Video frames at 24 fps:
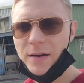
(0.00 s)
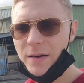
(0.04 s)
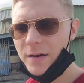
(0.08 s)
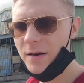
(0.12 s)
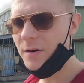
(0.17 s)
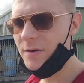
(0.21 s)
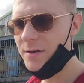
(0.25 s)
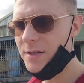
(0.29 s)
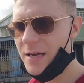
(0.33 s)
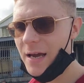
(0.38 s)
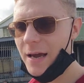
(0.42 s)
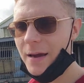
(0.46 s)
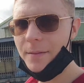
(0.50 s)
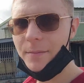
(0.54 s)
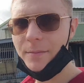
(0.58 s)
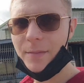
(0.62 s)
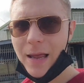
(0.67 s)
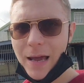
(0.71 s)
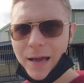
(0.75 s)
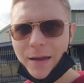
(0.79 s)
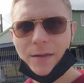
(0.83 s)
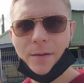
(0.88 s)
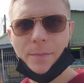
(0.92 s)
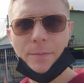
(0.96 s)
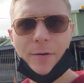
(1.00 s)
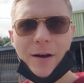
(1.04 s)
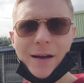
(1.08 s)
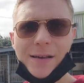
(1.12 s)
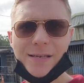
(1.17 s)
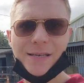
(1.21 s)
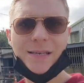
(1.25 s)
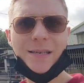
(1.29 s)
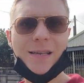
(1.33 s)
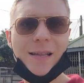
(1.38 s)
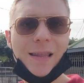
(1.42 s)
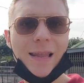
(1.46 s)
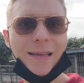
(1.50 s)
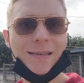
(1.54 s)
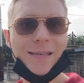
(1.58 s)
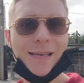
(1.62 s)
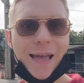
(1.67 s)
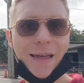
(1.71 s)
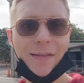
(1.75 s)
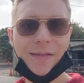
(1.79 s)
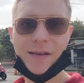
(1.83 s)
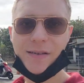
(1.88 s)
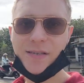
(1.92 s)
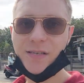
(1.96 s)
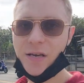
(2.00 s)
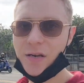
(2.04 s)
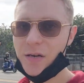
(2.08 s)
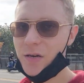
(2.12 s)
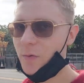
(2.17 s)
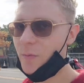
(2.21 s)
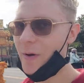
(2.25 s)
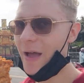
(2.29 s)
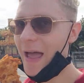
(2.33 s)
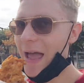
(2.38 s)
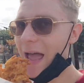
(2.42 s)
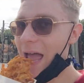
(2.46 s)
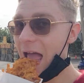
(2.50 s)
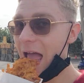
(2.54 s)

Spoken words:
No time like the present, let's get this underway.